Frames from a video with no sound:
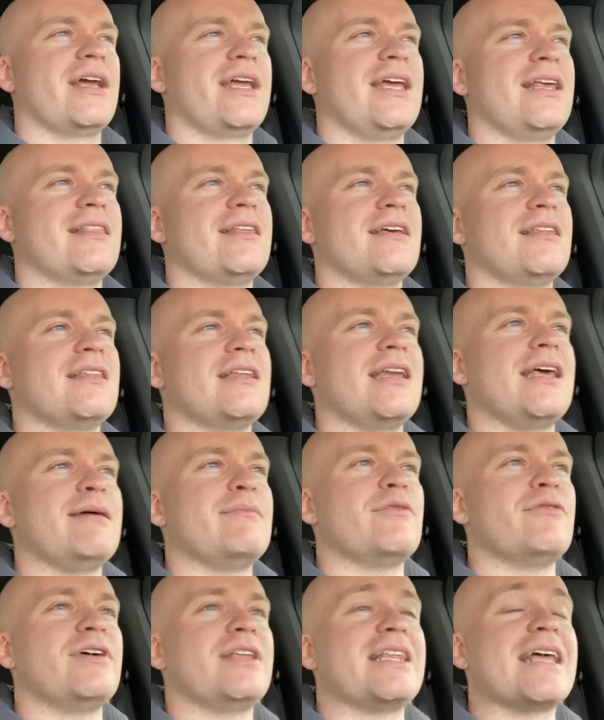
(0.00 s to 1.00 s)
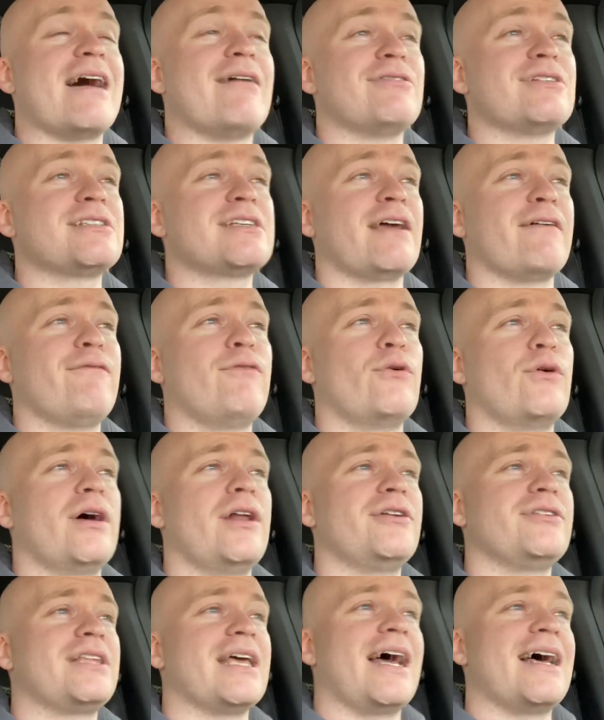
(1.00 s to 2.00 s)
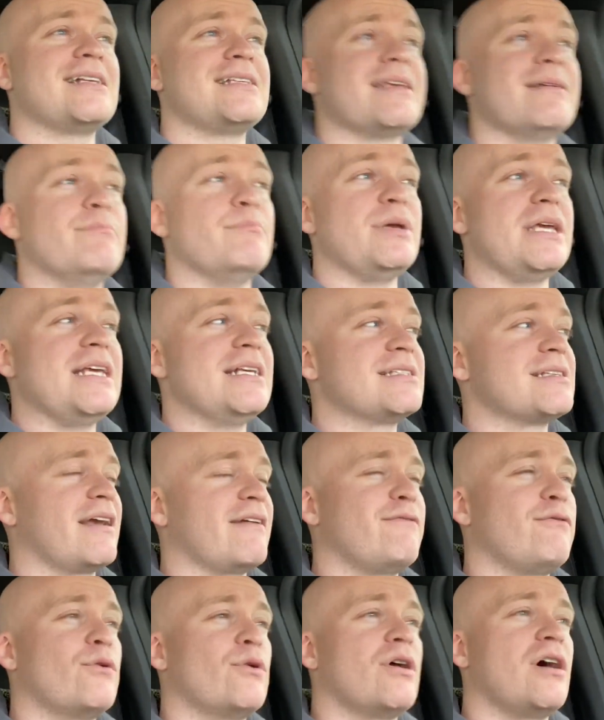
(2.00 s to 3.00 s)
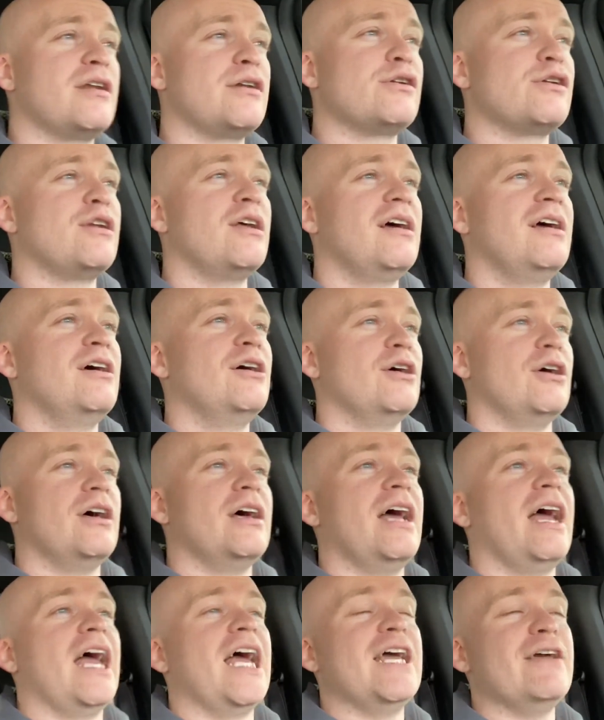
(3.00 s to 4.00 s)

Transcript: I can't think of the name of it. That one's like $400. The S&B is like $400.